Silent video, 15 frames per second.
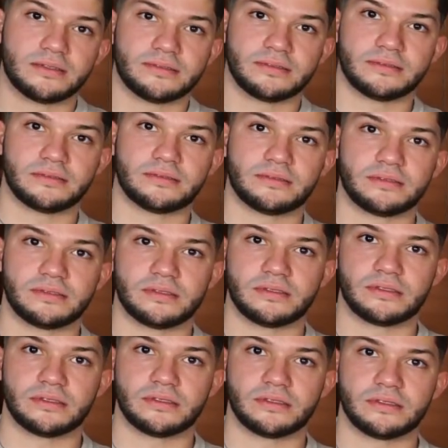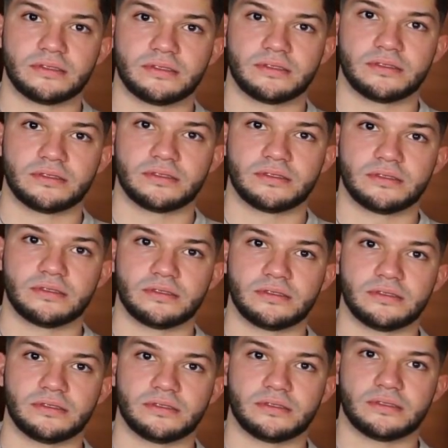
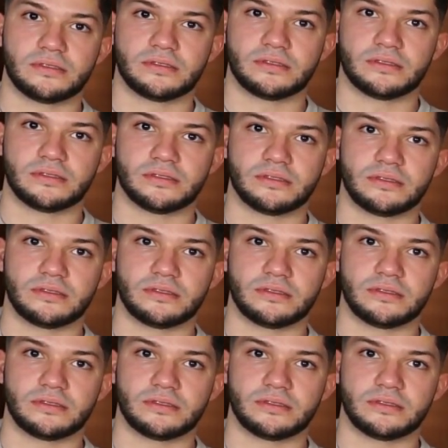(silent)